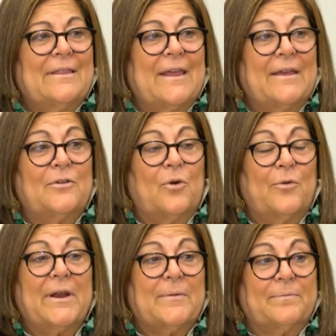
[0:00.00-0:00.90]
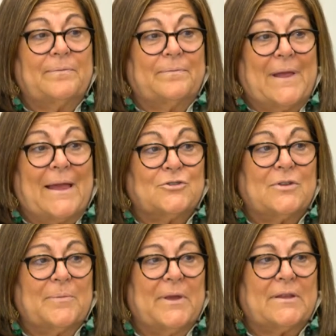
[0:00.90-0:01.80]
They had already
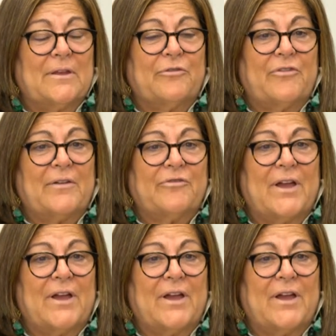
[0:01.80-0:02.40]
actually picked their 5